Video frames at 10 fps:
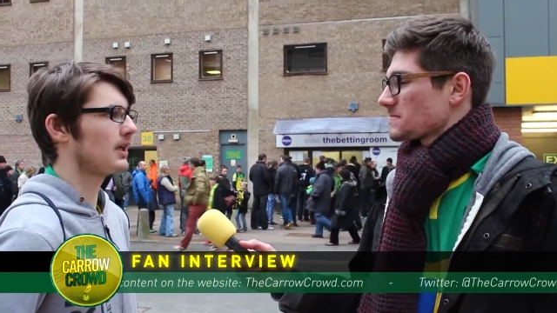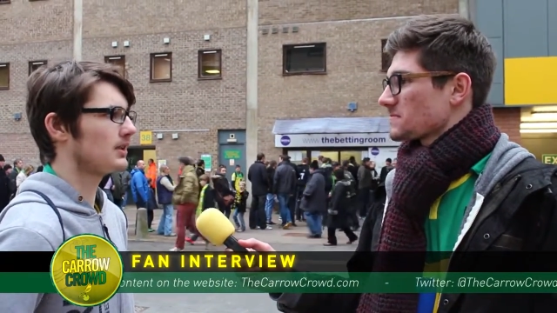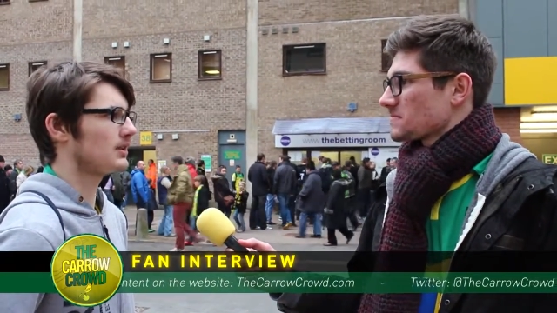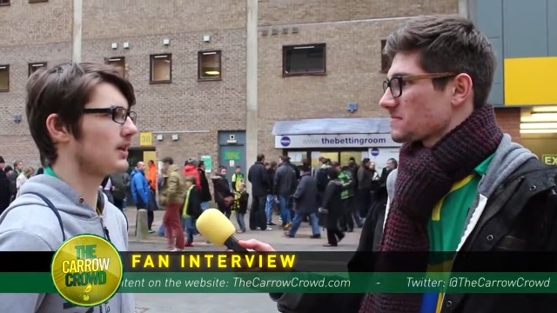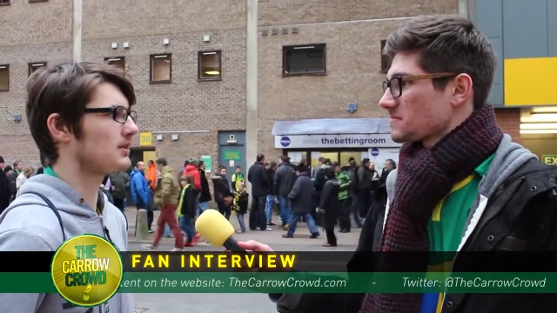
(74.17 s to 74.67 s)

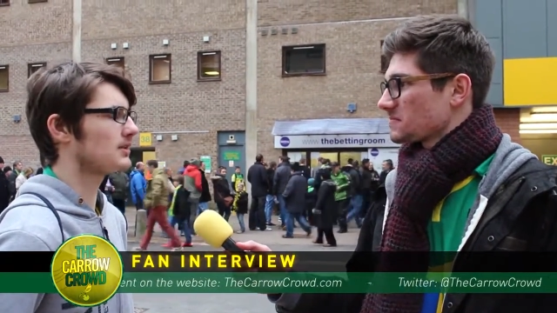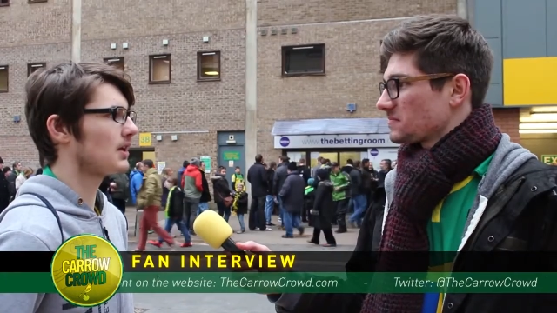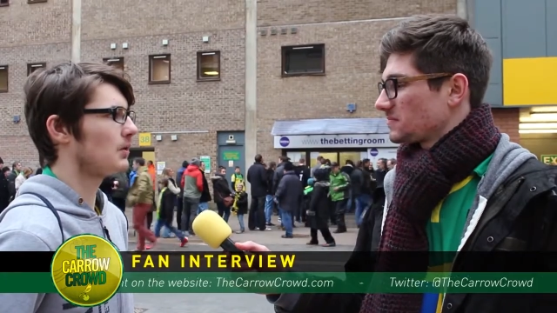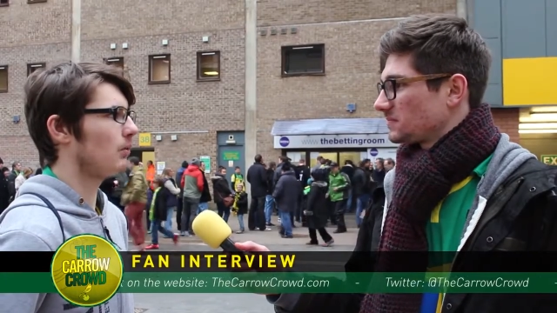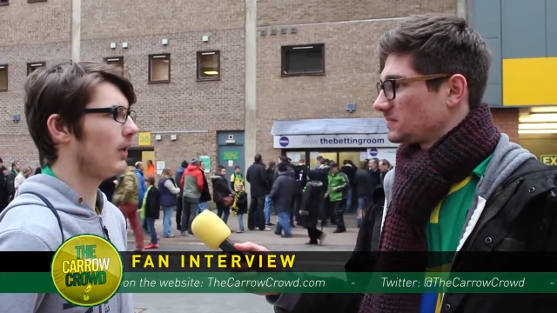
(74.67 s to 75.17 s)
Speaker 1: does.
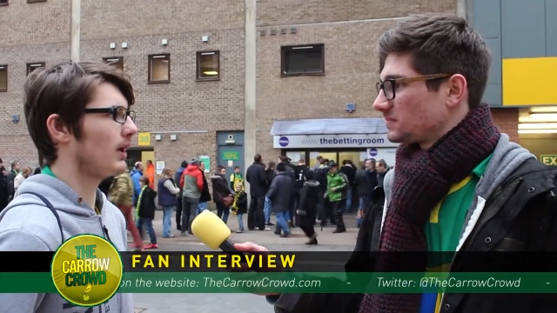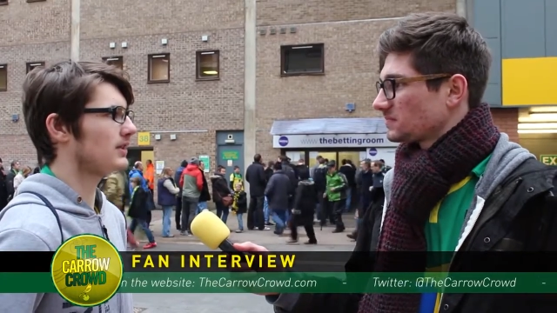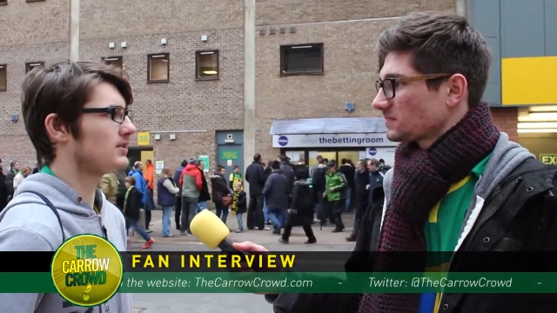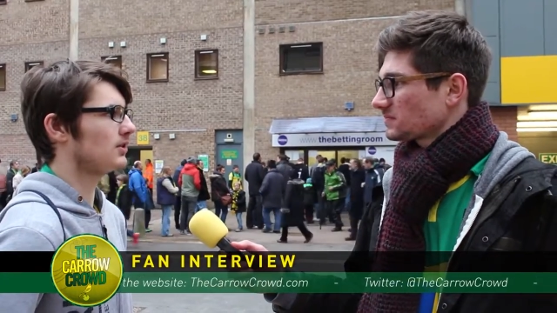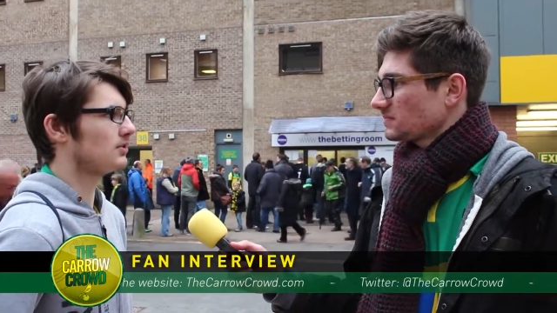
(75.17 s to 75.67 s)

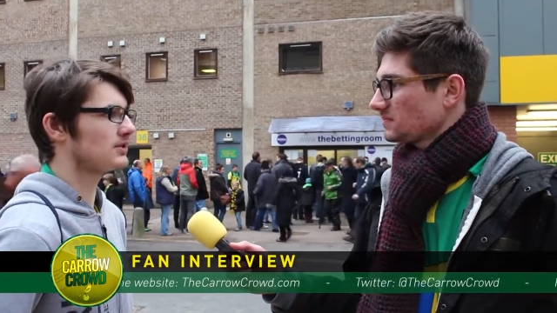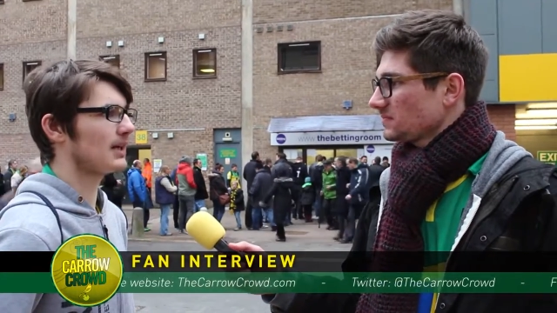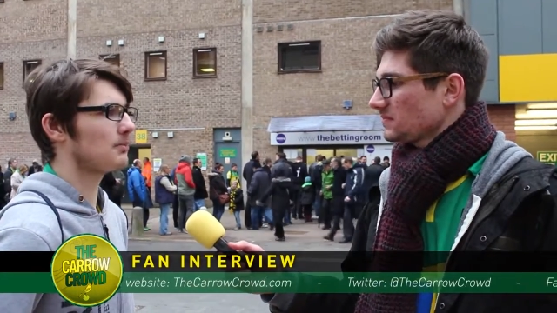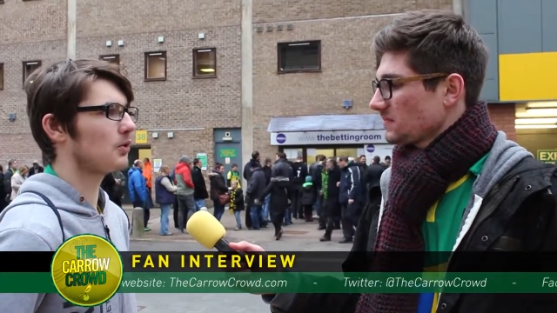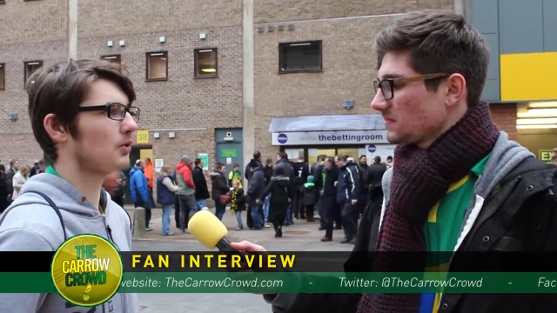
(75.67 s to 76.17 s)
As soon as
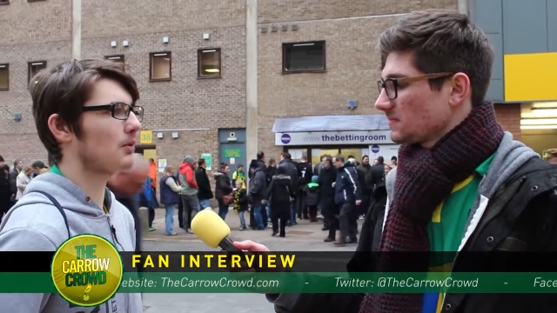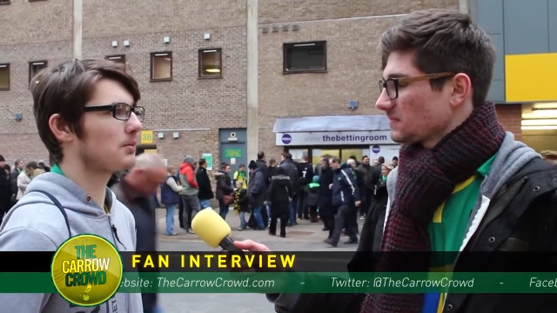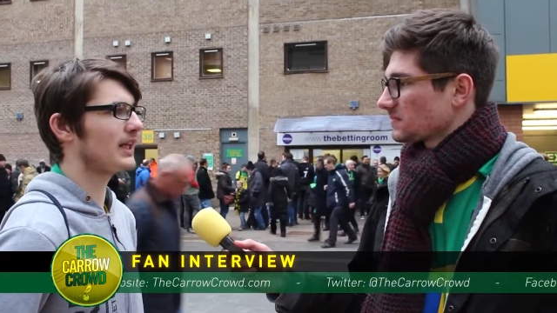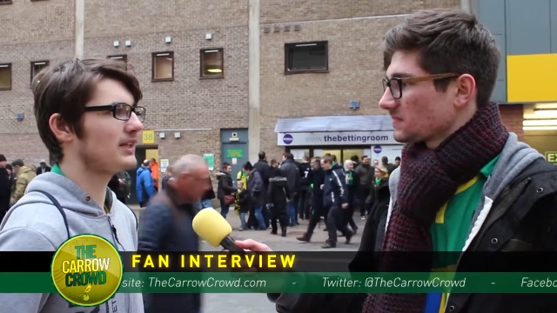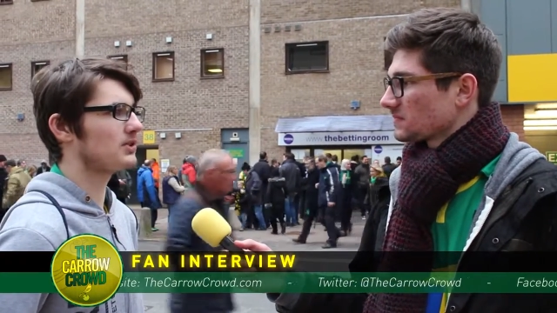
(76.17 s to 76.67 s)
that ball got
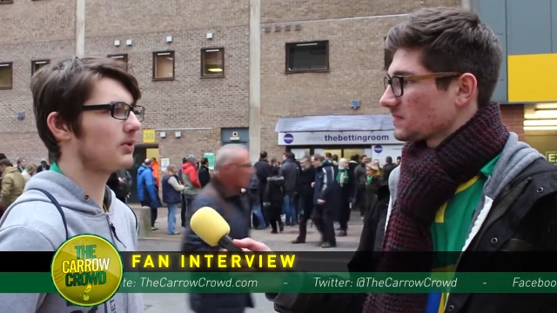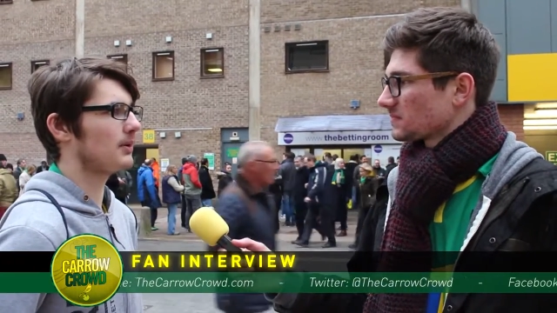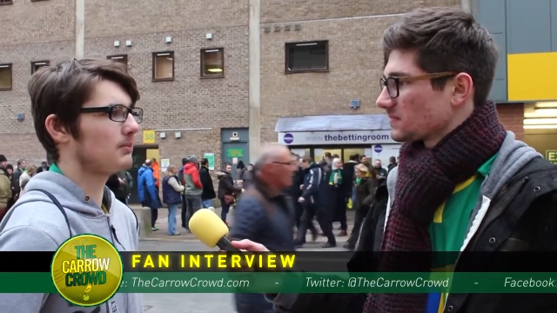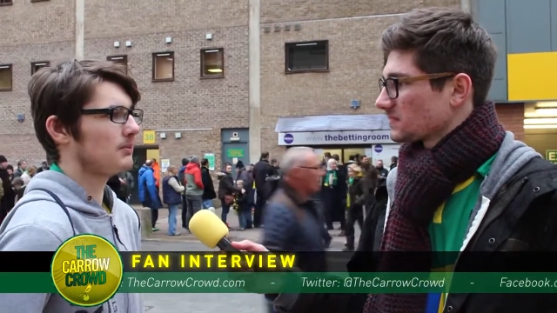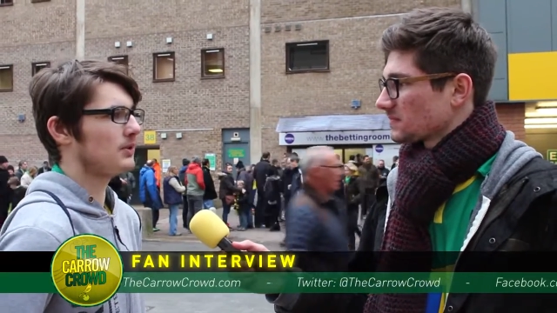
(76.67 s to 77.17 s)
played to
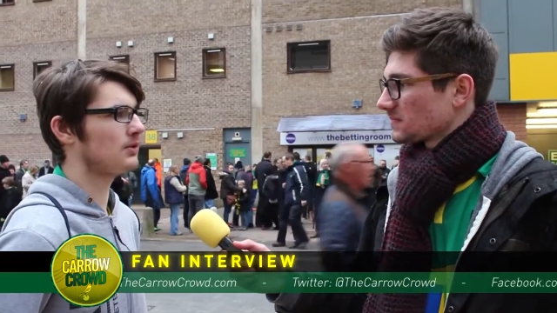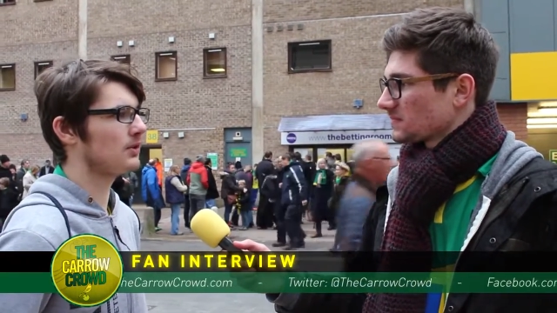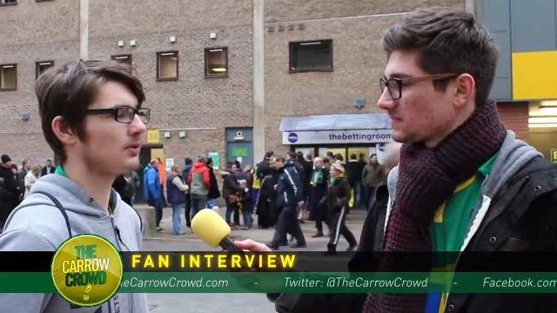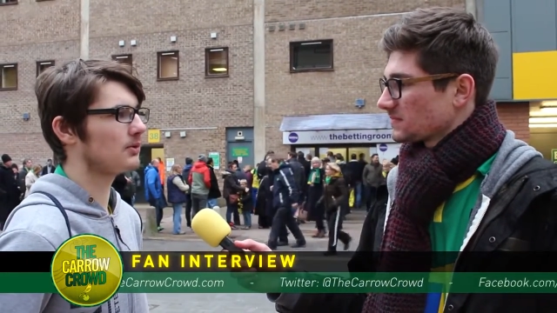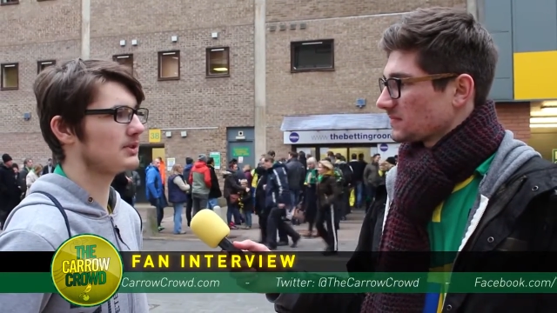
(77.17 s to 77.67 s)
him, you
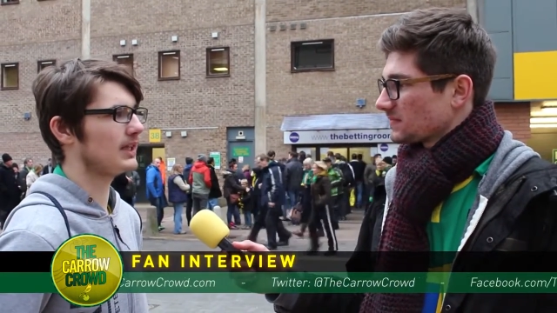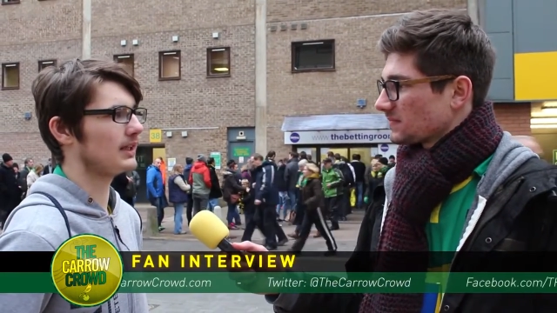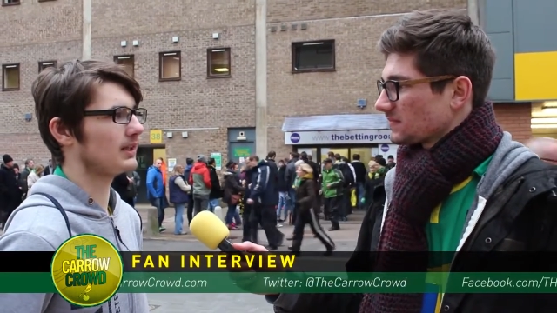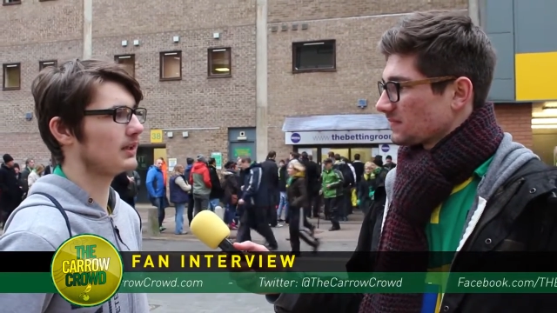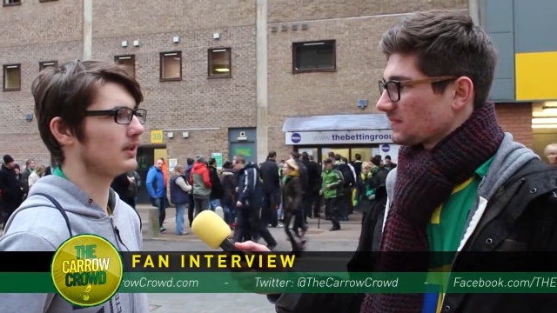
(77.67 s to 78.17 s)
knew it was
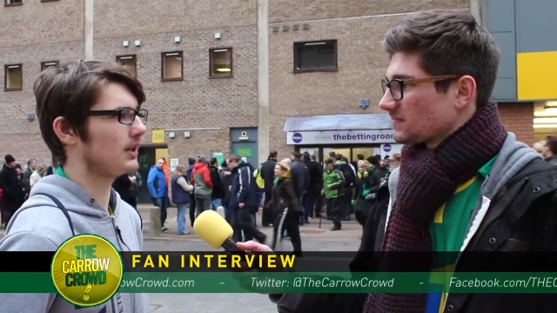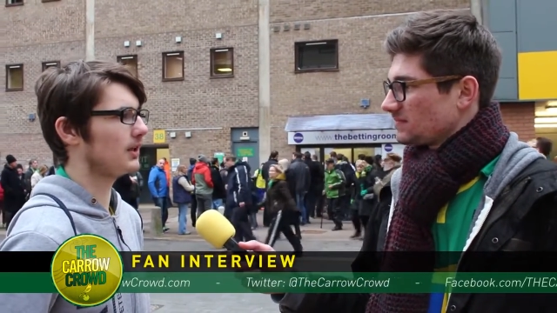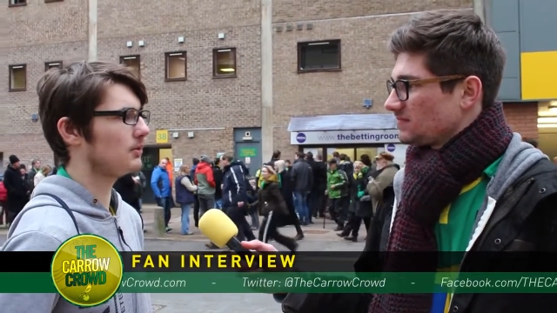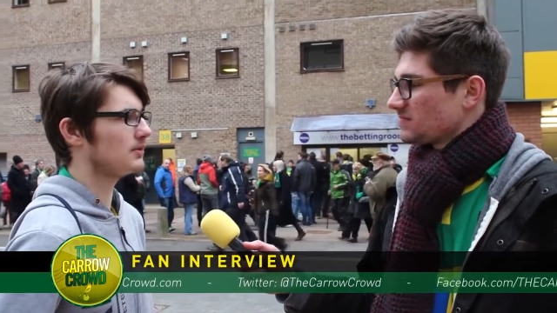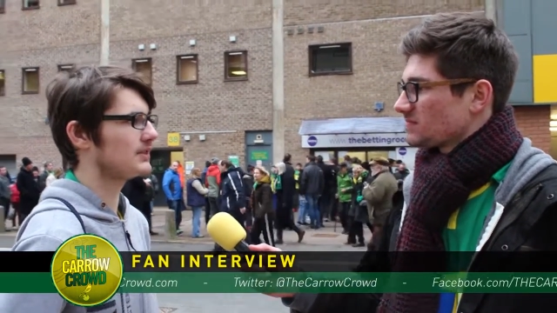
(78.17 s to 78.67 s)
in. You
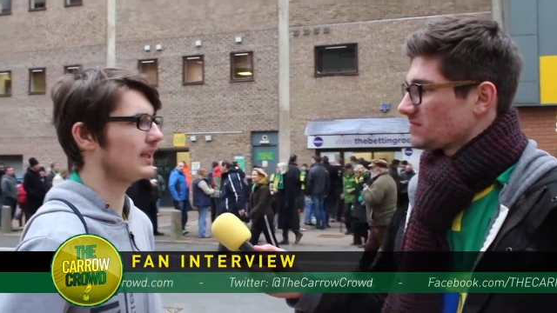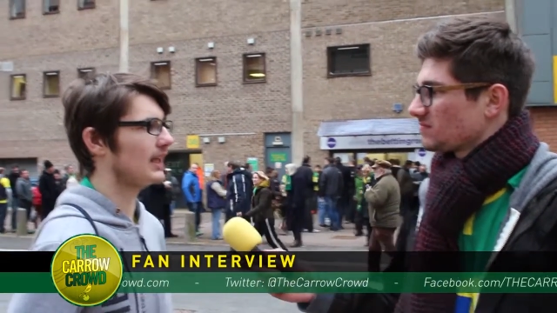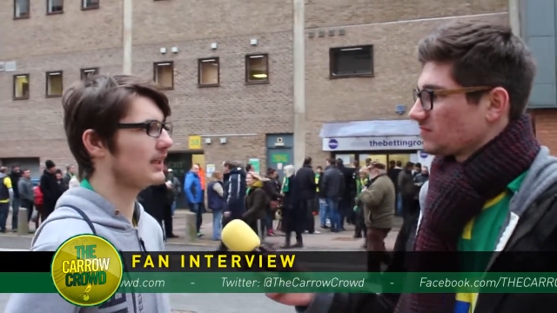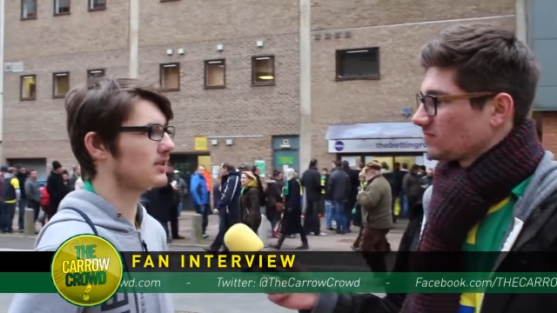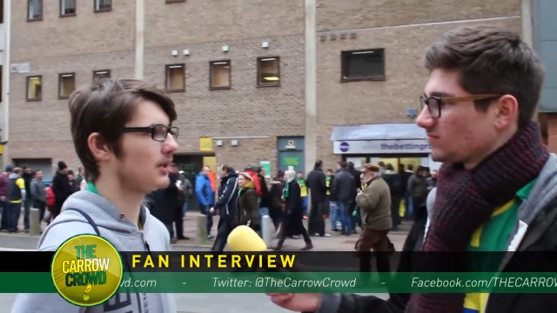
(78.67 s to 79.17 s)
know, we've seen
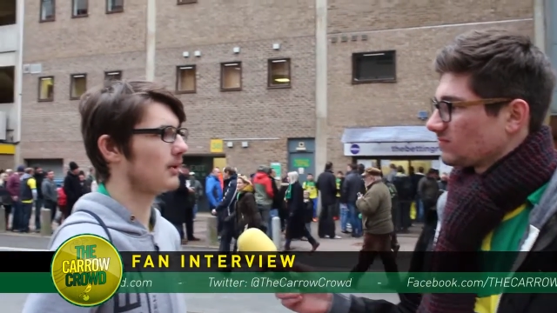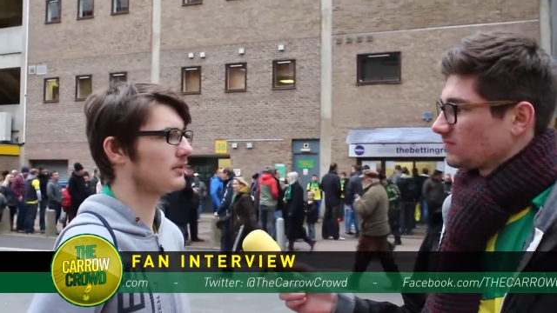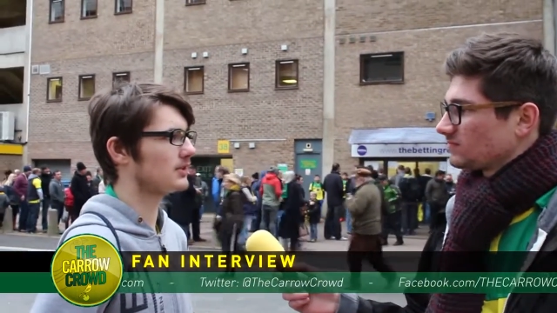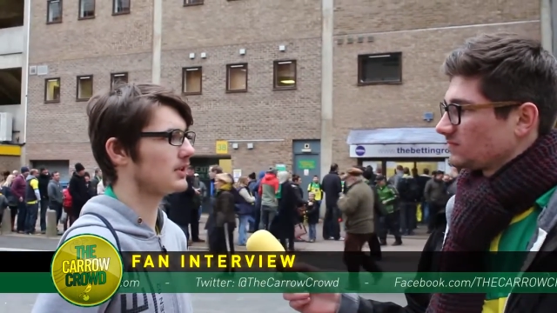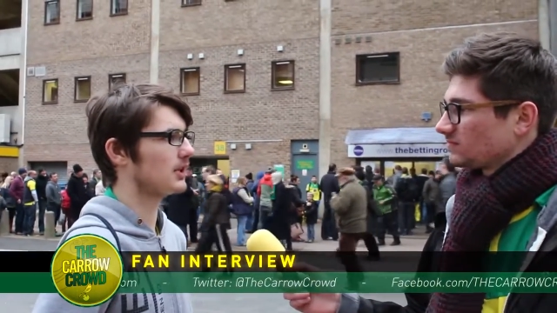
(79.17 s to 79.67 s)
that time
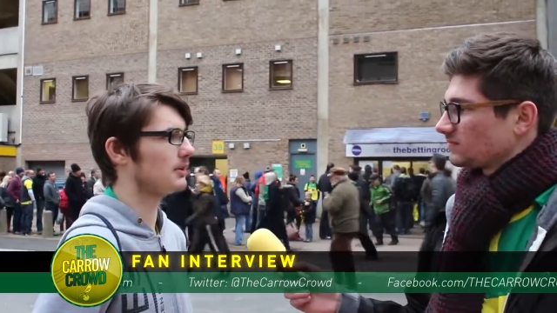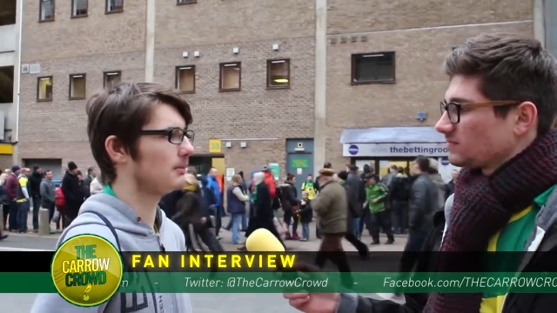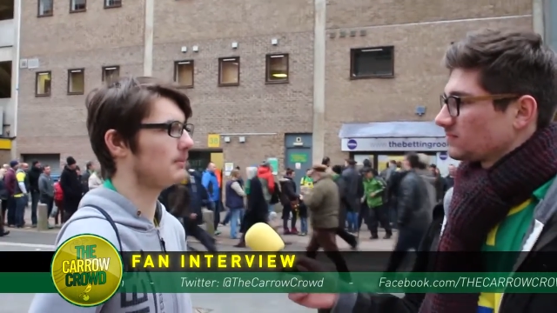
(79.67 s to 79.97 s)
after time,